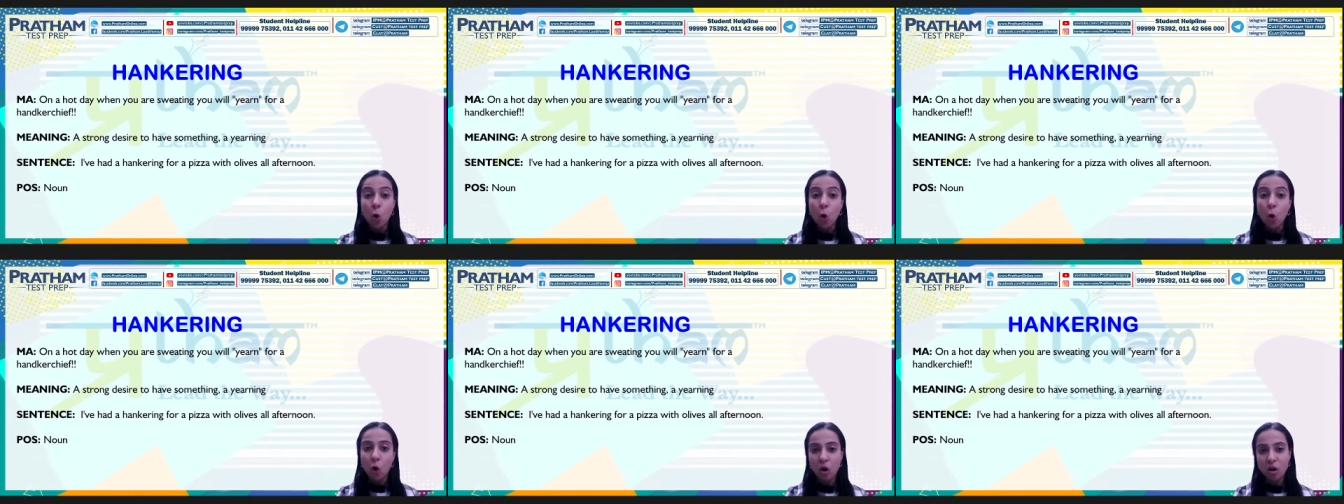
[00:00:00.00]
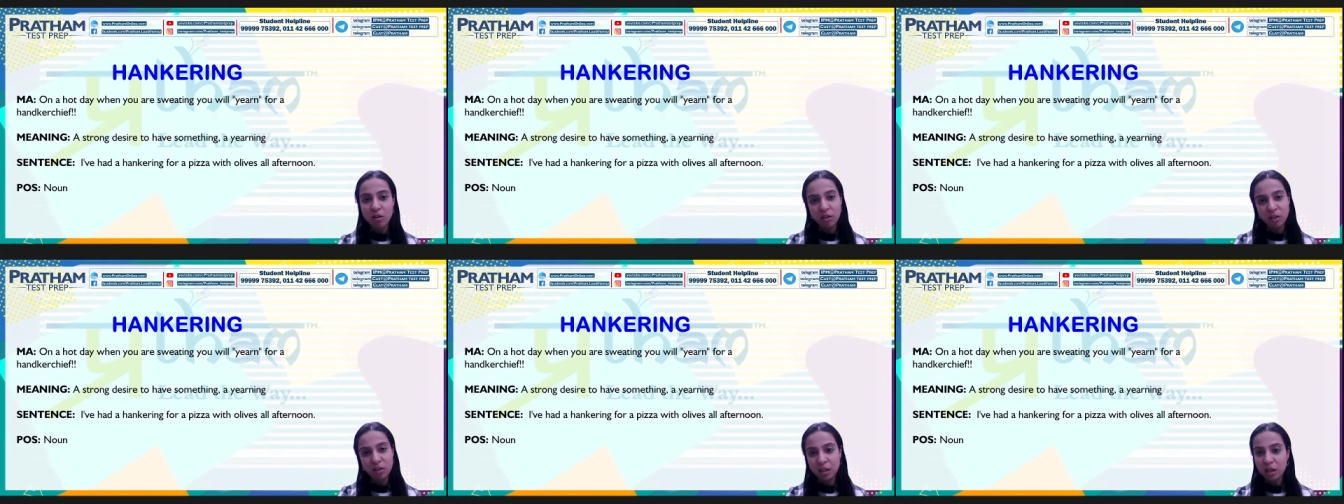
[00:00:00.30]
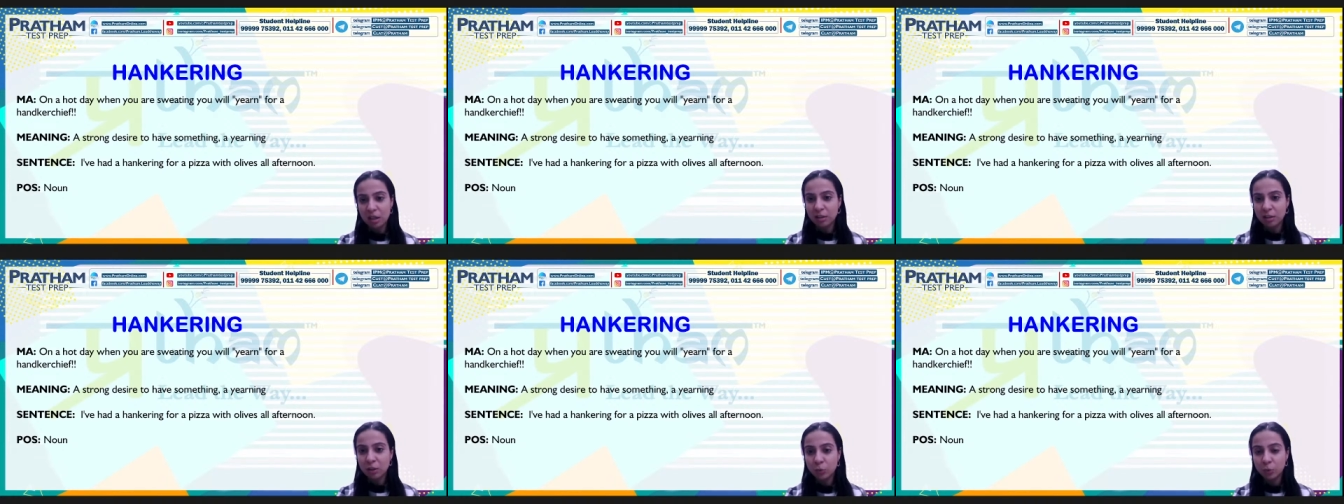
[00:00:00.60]
or, in
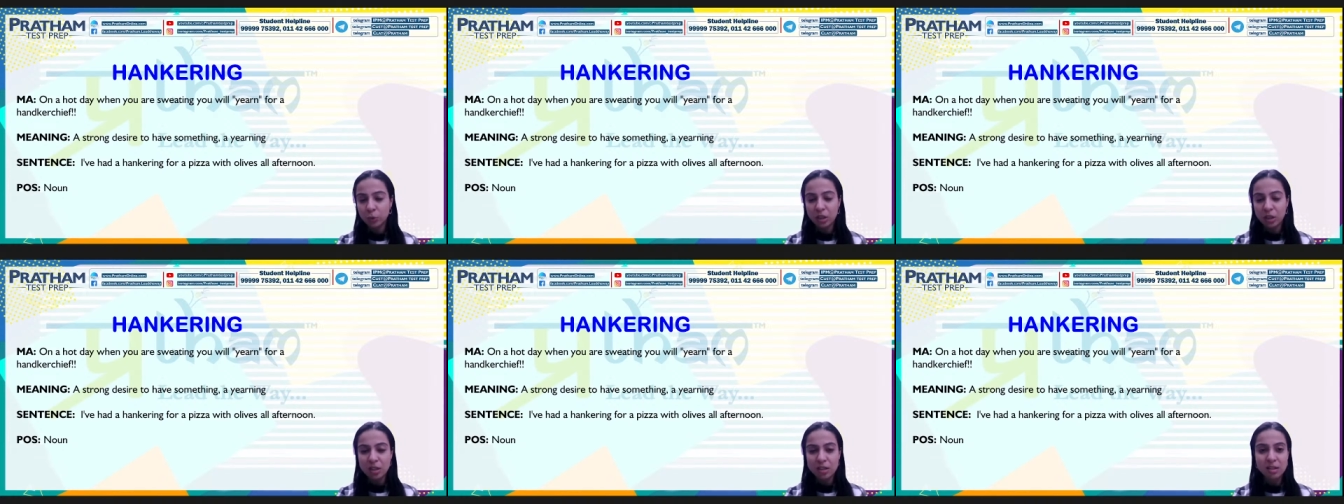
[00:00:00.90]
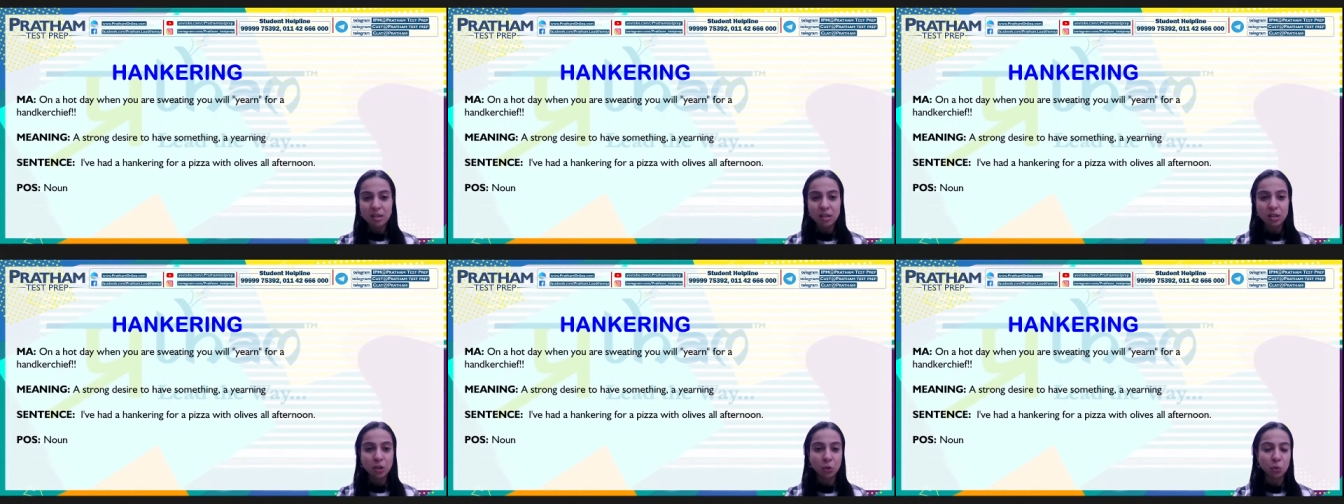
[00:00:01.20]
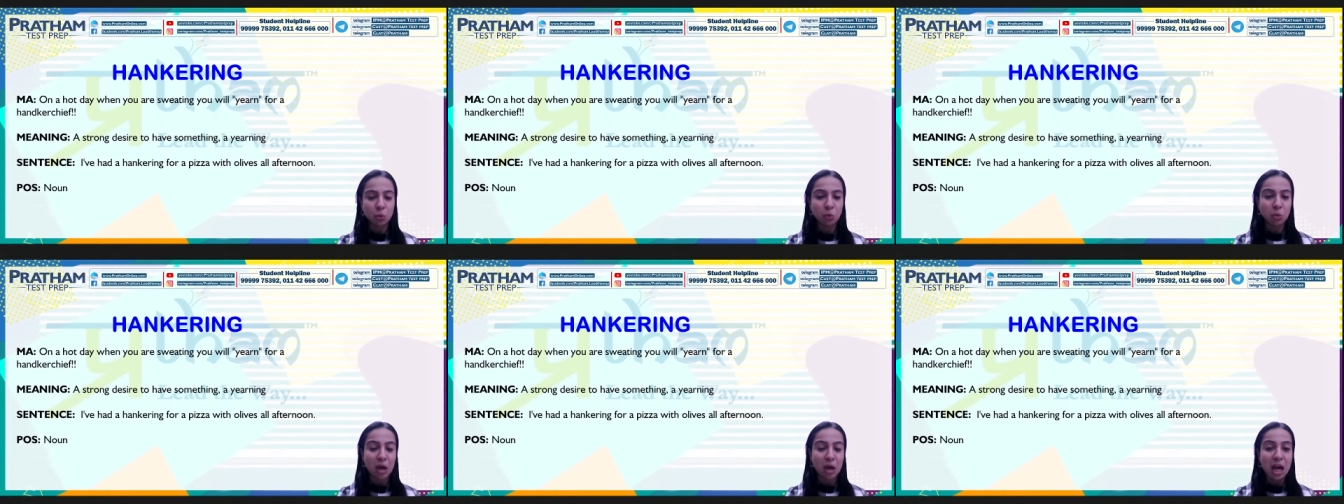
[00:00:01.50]
other words, you